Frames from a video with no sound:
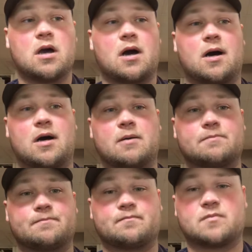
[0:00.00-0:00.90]

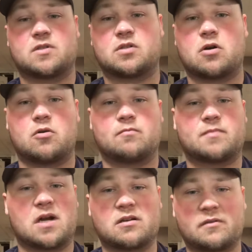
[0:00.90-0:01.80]
Um, so I'm
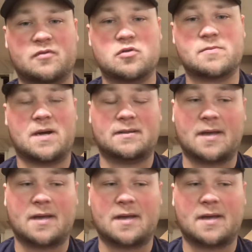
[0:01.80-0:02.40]
kind of confused about